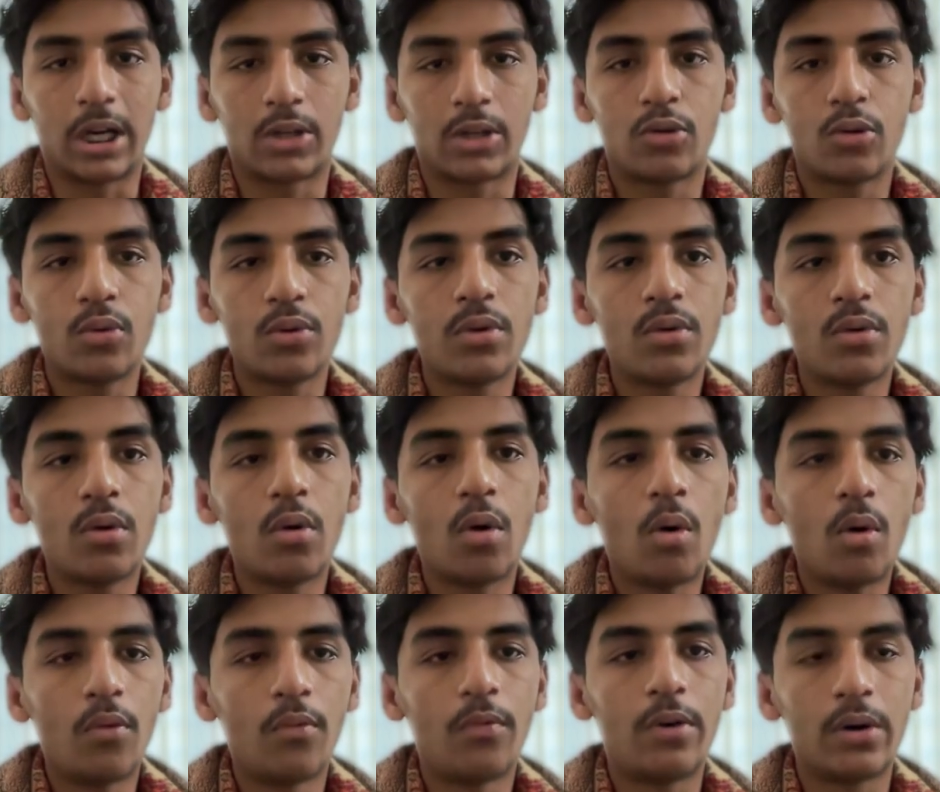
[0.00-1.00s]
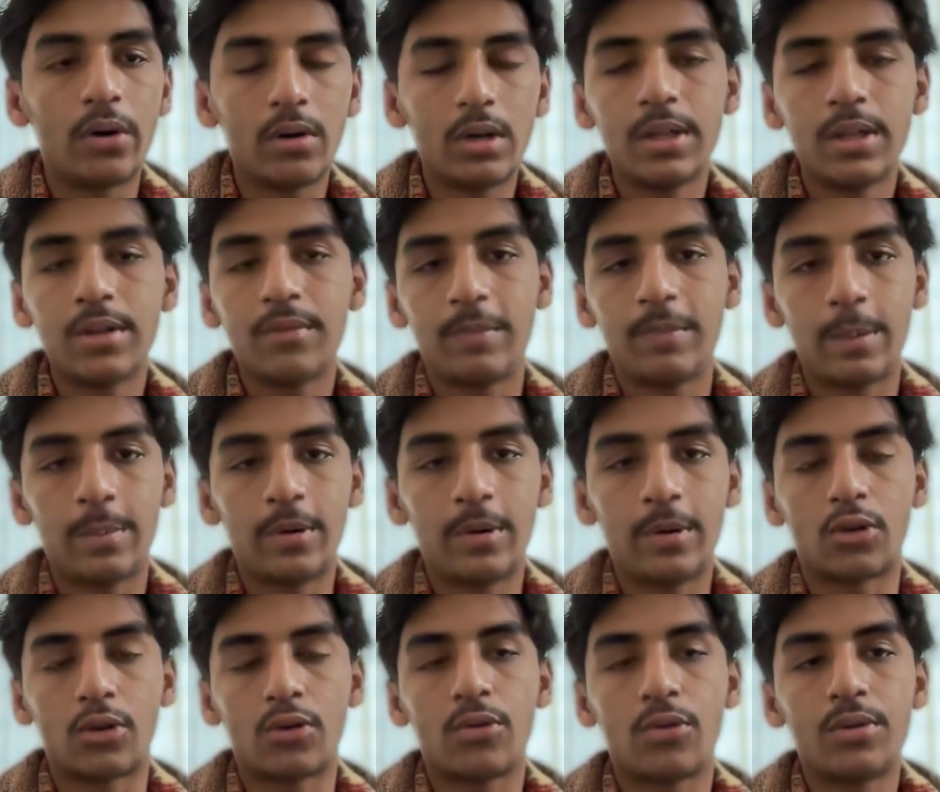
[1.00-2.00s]
to your offer, people
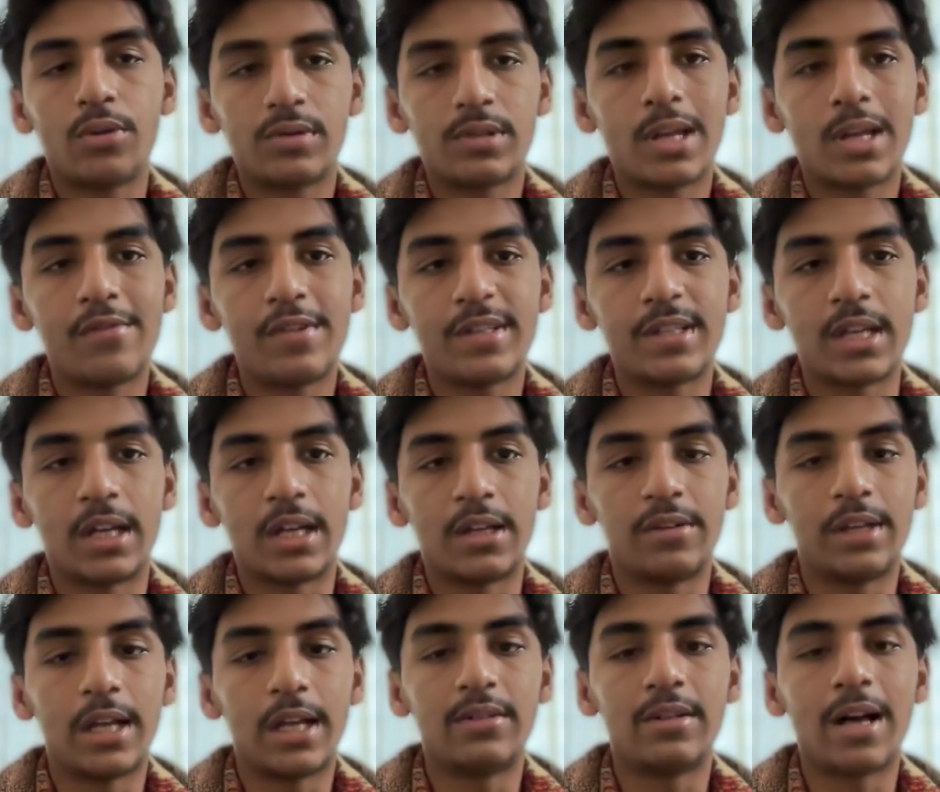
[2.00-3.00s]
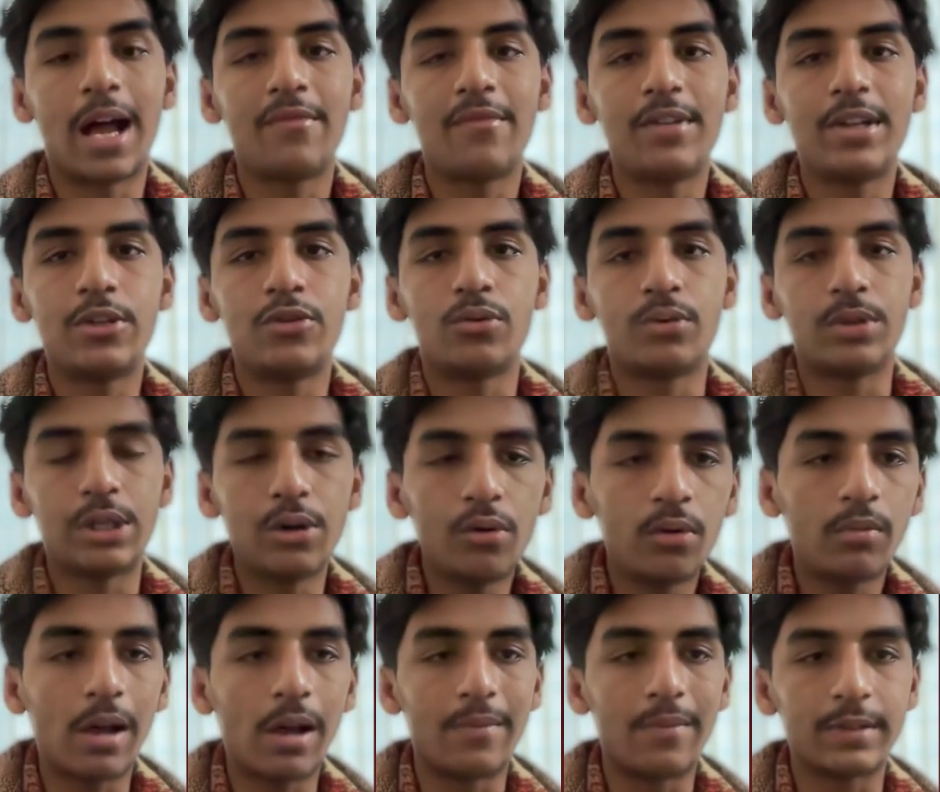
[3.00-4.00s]
attract to your service, and they dive into your
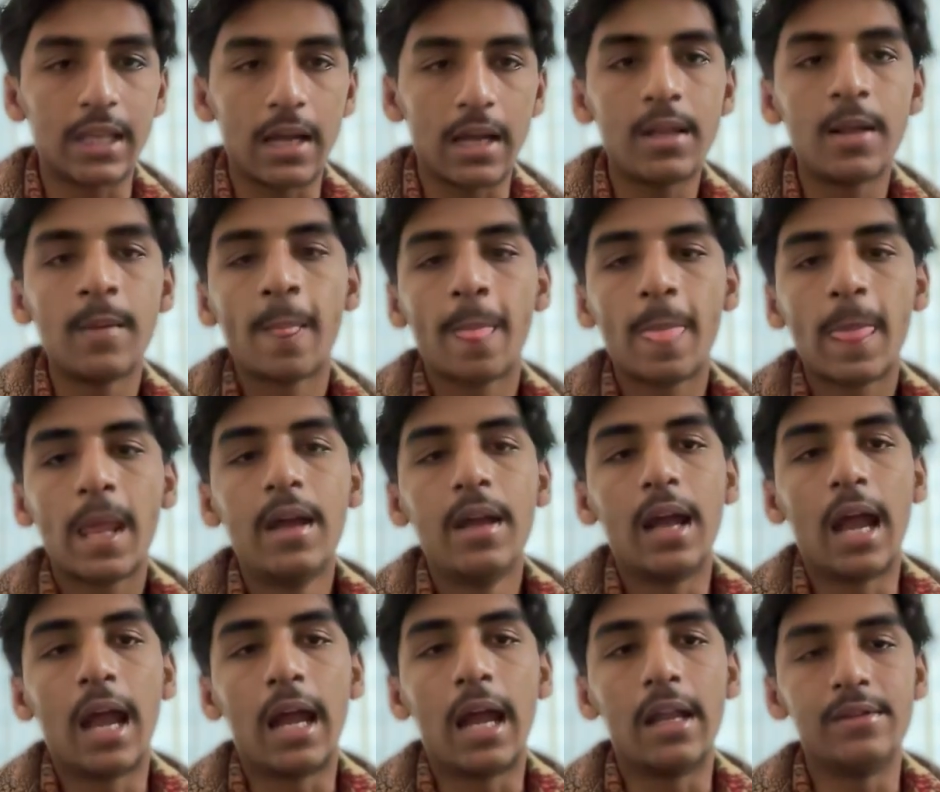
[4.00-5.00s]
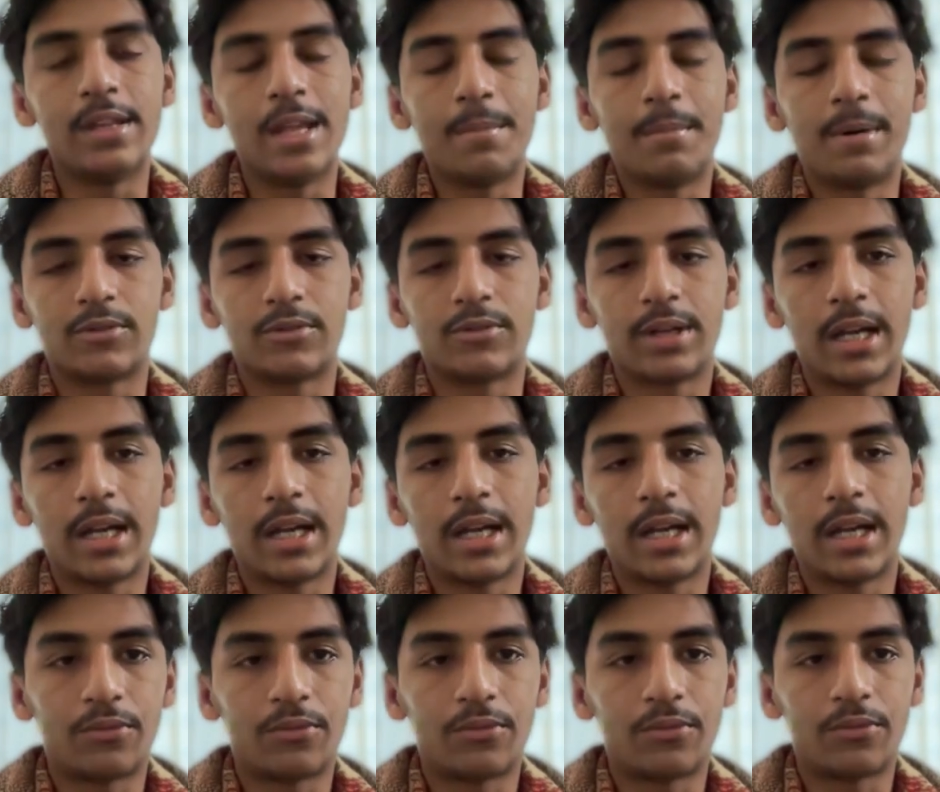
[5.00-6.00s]
website and they must get
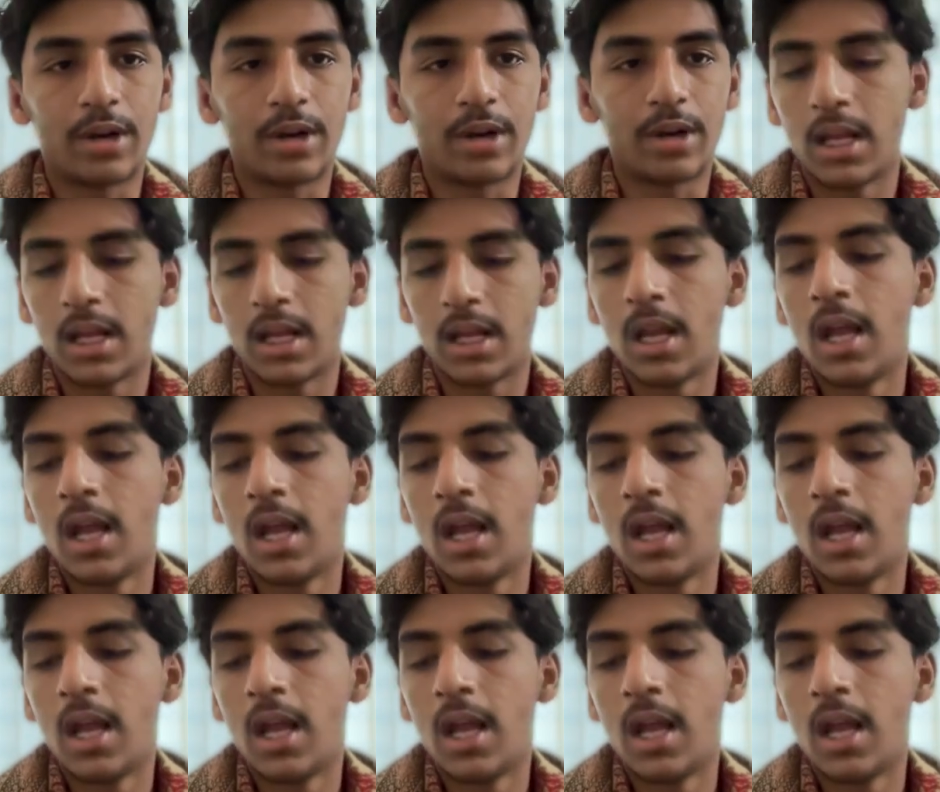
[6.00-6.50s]
interested.